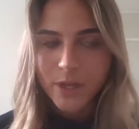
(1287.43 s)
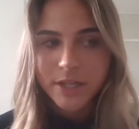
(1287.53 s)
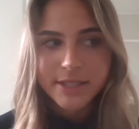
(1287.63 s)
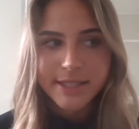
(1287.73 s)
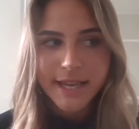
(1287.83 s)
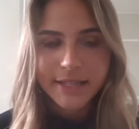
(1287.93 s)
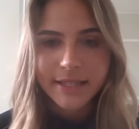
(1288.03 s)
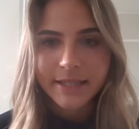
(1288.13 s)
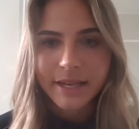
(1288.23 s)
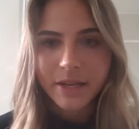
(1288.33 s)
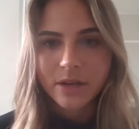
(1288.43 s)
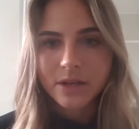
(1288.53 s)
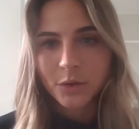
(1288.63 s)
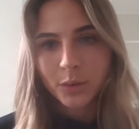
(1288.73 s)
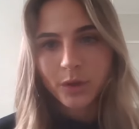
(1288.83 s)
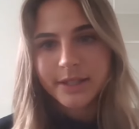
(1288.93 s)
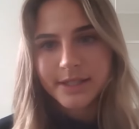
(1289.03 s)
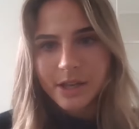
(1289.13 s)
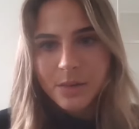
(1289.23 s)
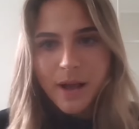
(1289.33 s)
and we understand that like the
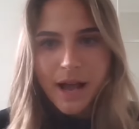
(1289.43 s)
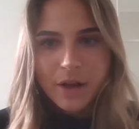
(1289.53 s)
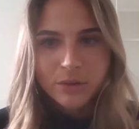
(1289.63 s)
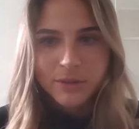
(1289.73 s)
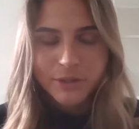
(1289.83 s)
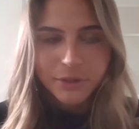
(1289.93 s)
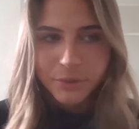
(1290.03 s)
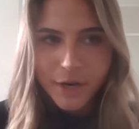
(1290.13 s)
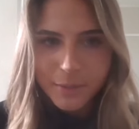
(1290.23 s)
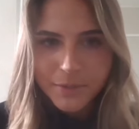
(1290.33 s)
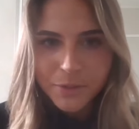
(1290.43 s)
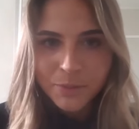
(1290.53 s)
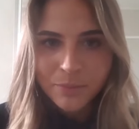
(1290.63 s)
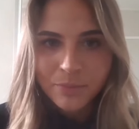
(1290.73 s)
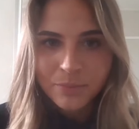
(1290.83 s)
world is somehow corrupt,